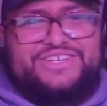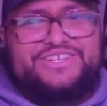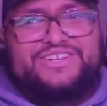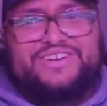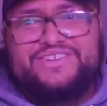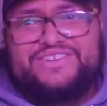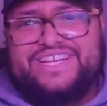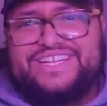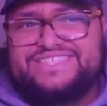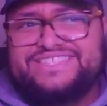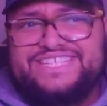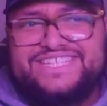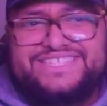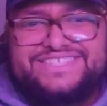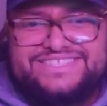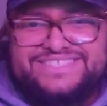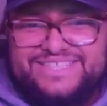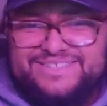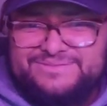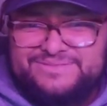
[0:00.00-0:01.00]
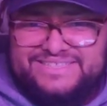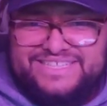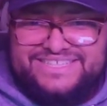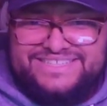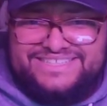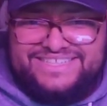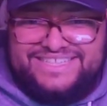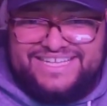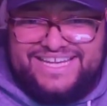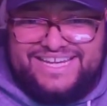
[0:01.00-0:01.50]
yo, they teased some
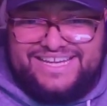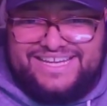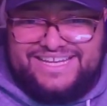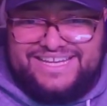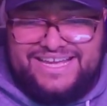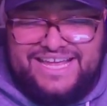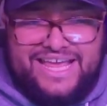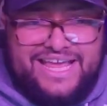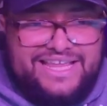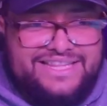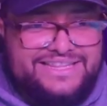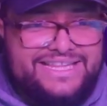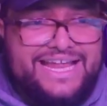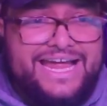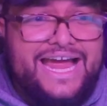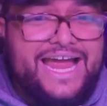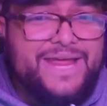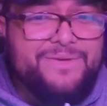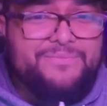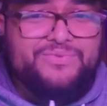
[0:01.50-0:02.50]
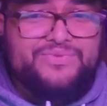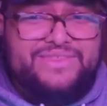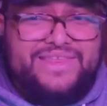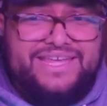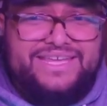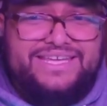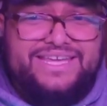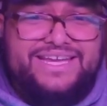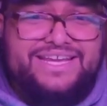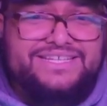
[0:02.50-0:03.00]
shit today. that I'm
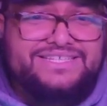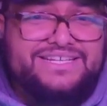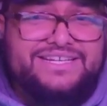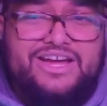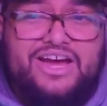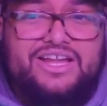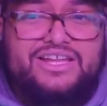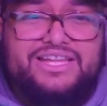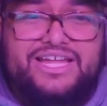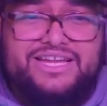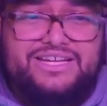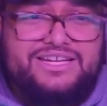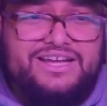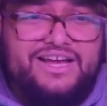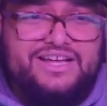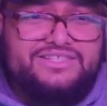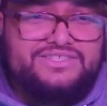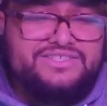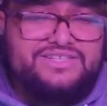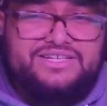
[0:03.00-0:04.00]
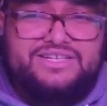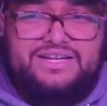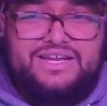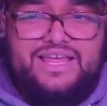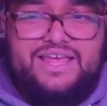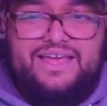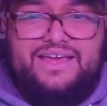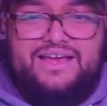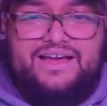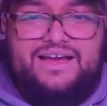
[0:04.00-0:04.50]
Thinking is an online concert.
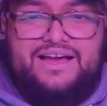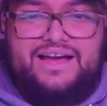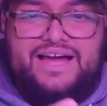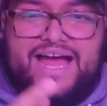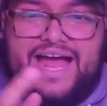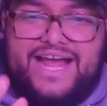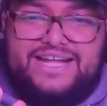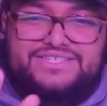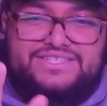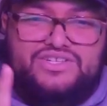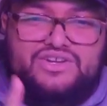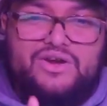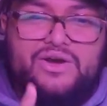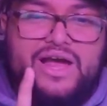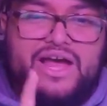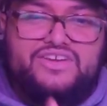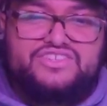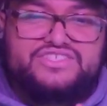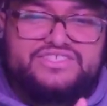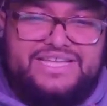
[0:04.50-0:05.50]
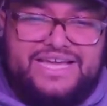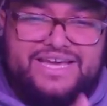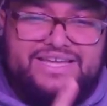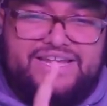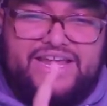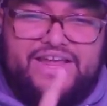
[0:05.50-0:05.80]
Uh, I had to go outside